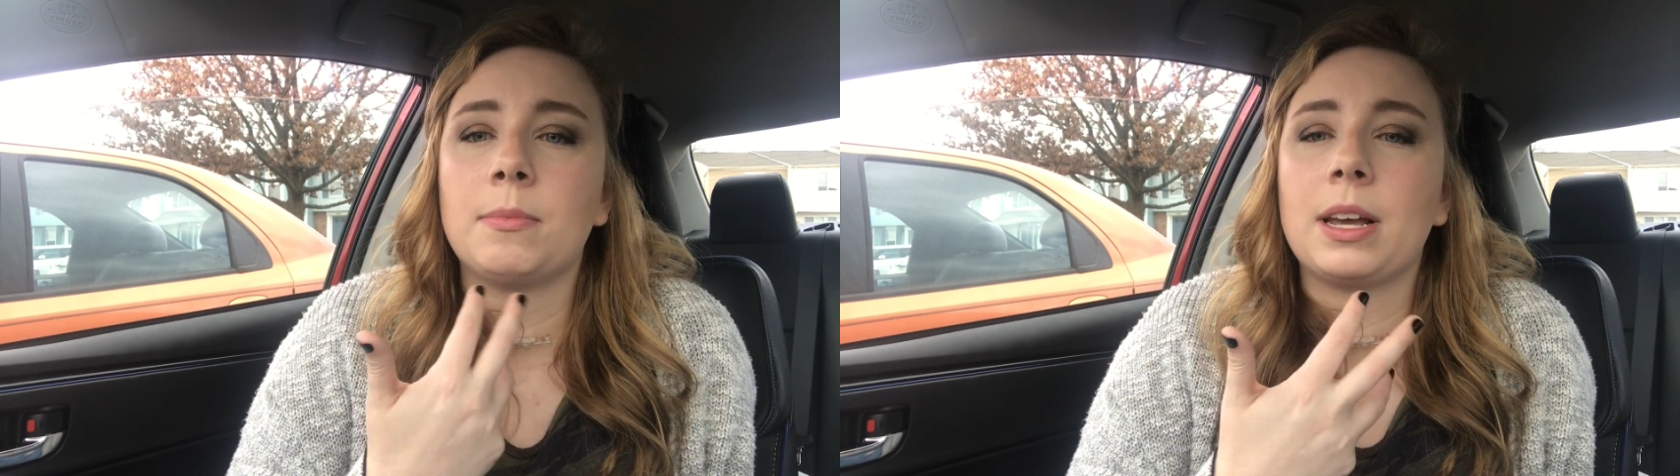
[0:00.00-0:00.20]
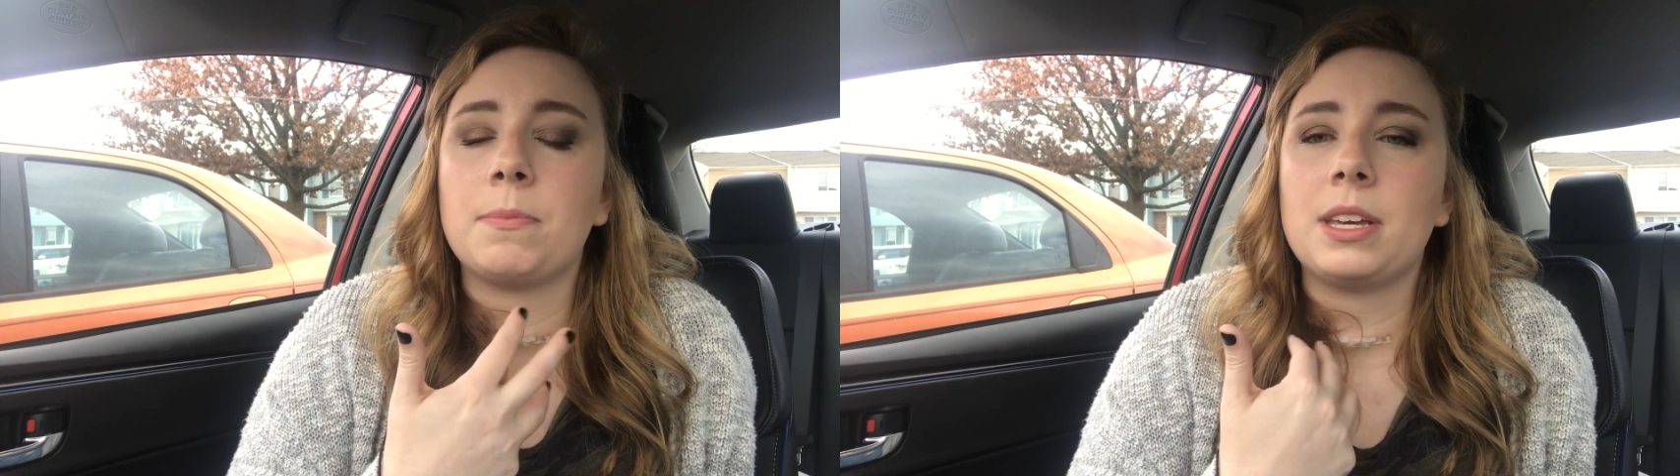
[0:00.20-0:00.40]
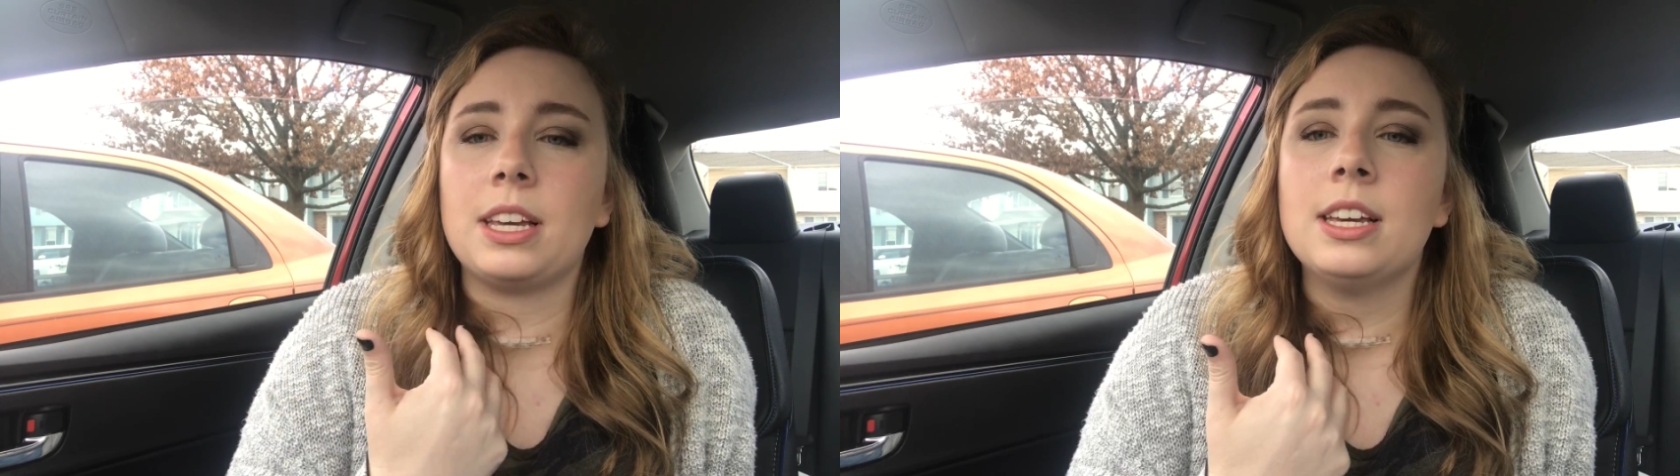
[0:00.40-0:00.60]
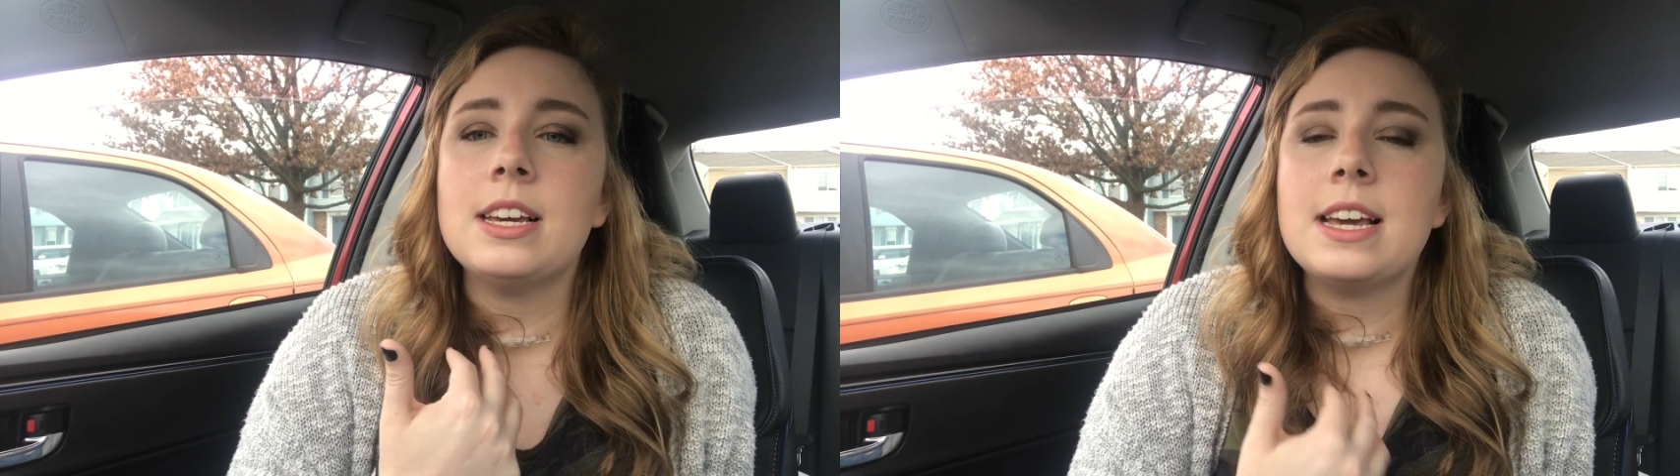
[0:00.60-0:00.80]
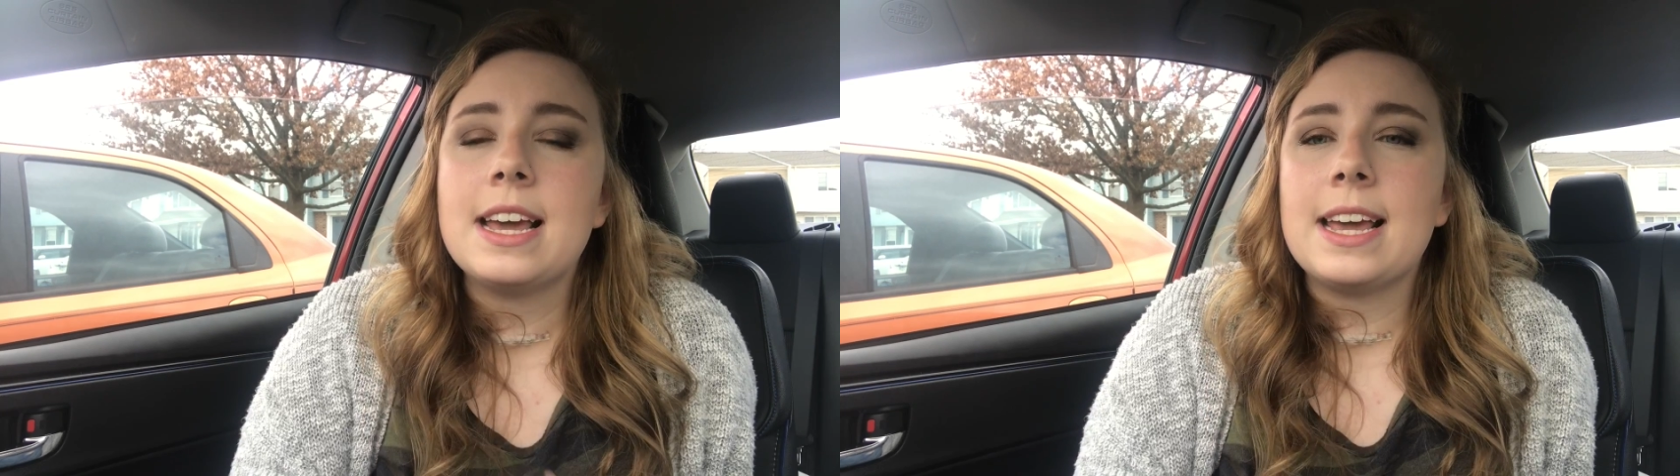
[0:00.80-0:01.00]
might be
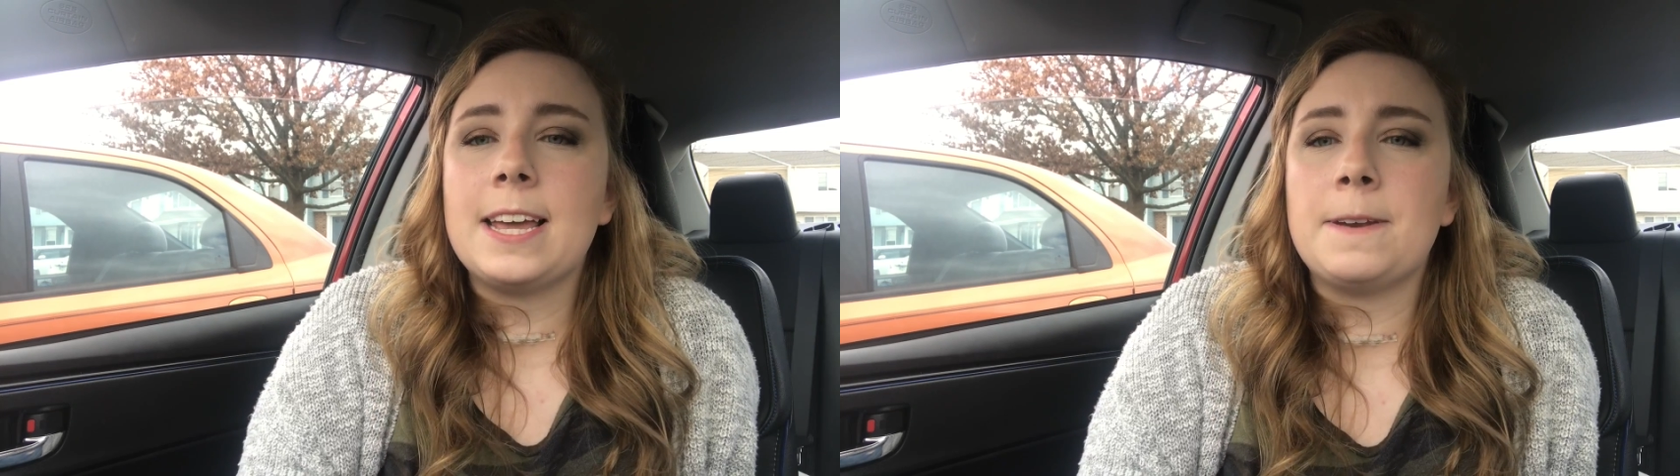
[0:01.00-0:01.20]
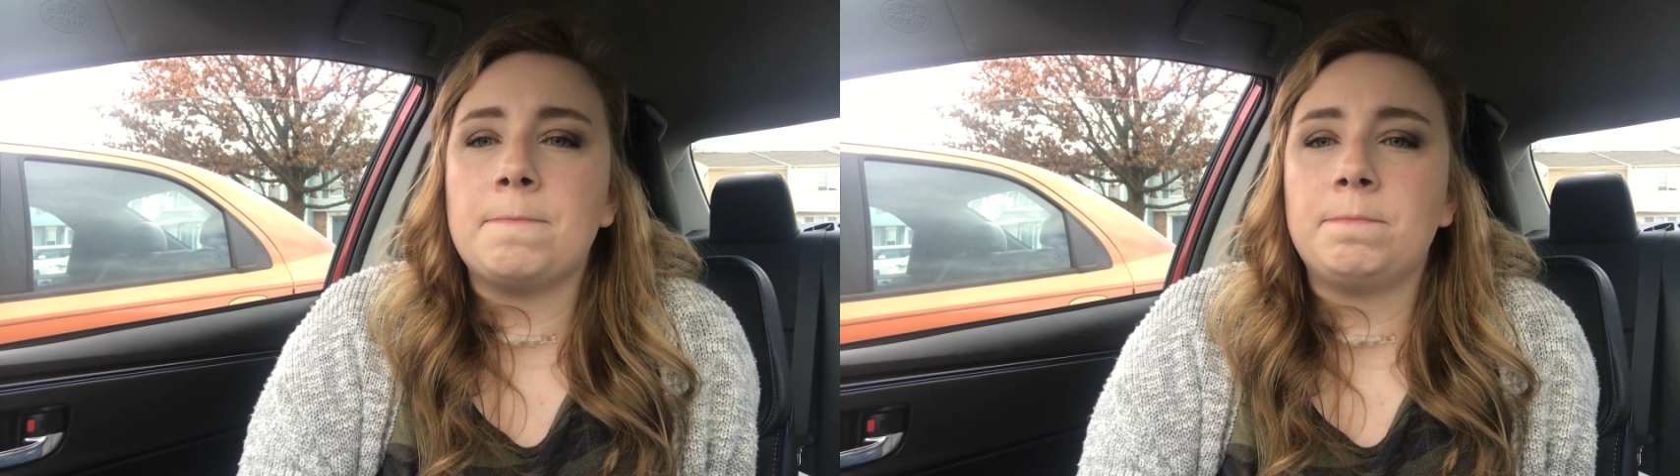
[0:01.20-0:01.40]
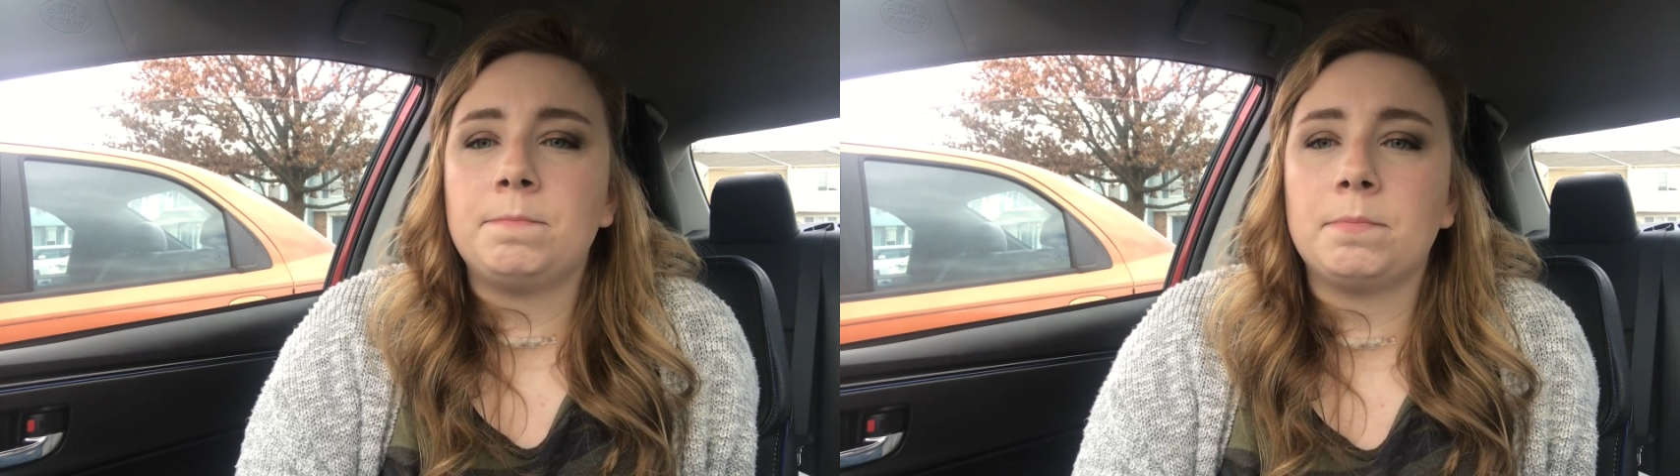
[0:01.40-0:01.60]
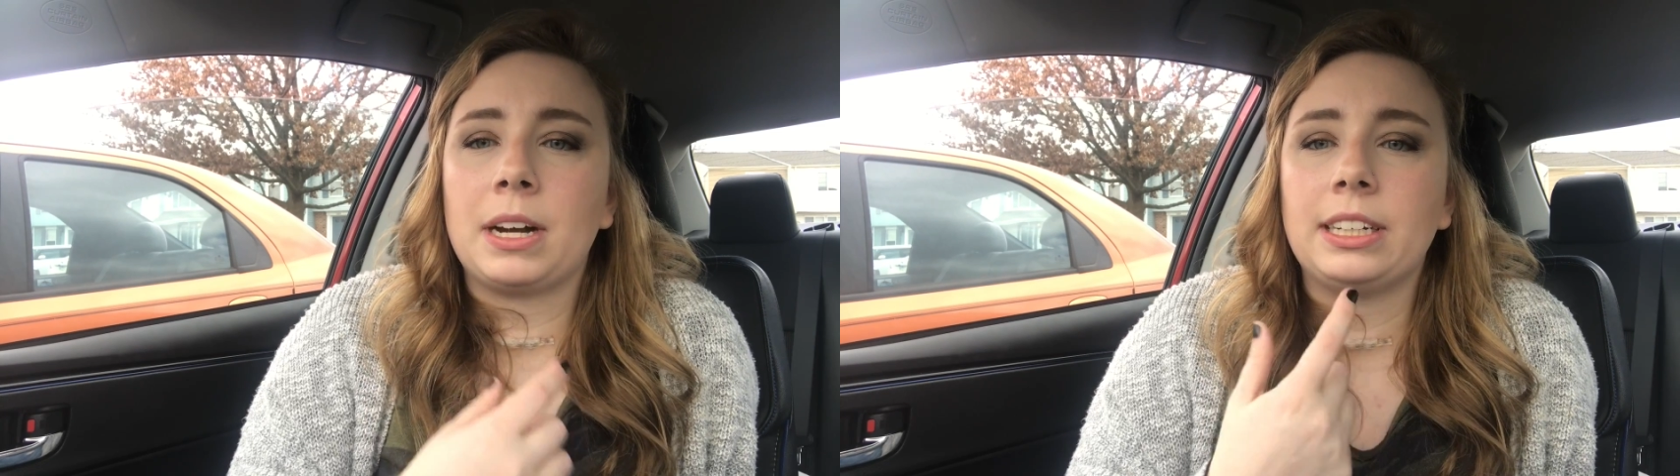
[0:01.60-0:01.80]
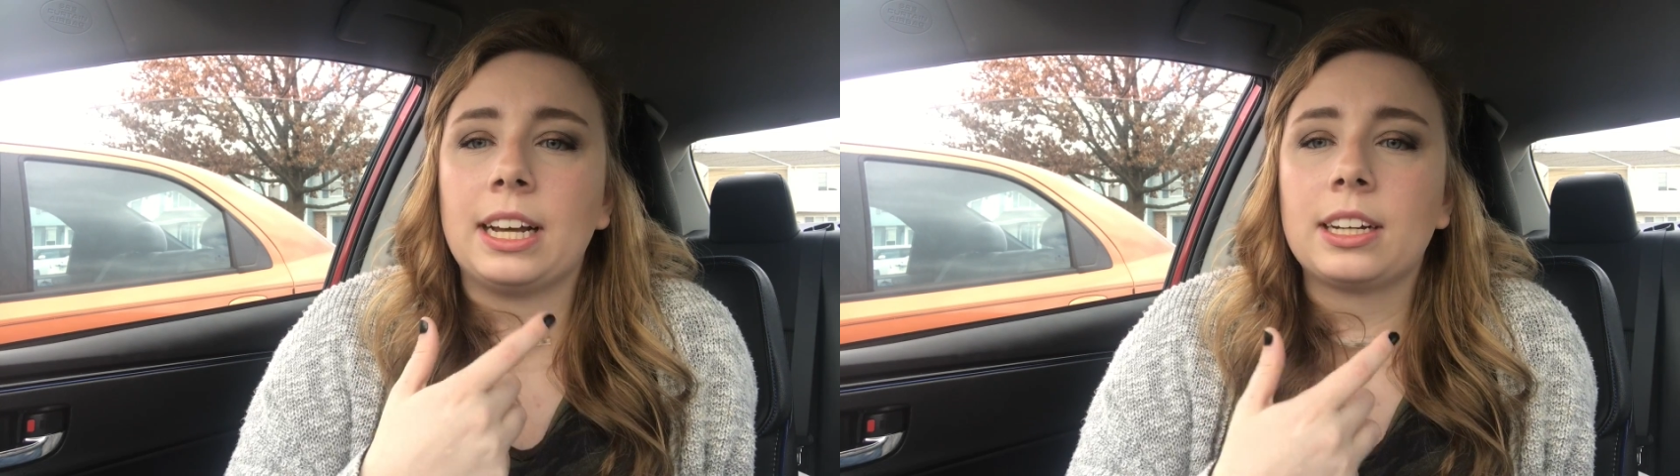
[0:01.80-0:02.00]
in
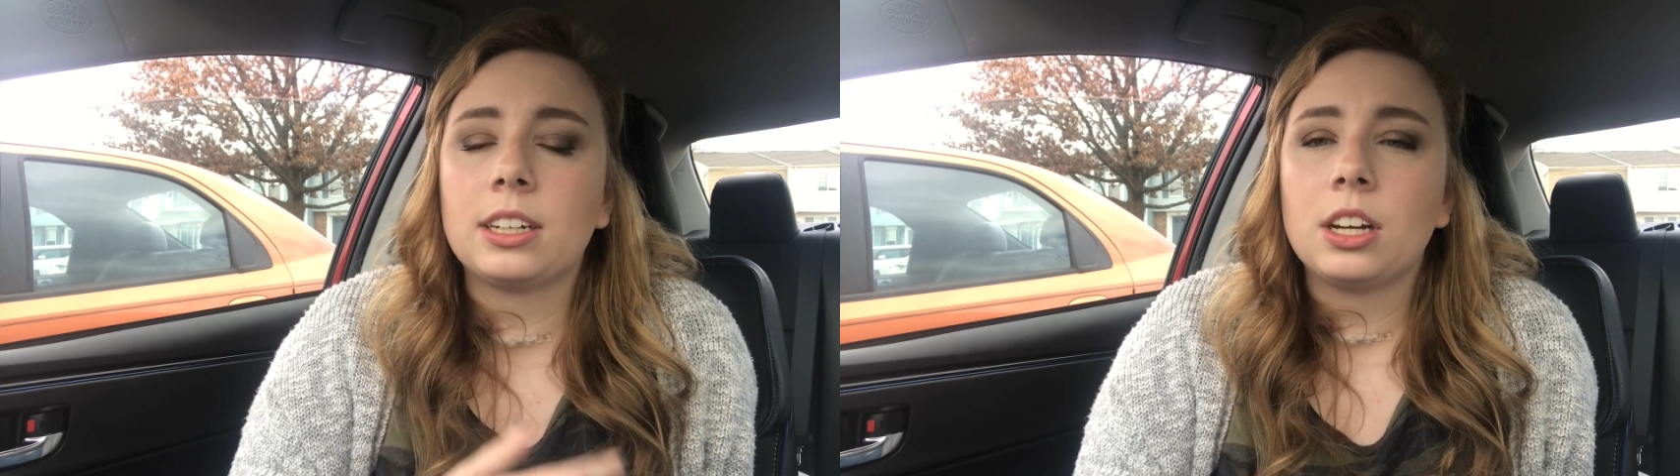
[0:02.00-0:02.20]
my neck,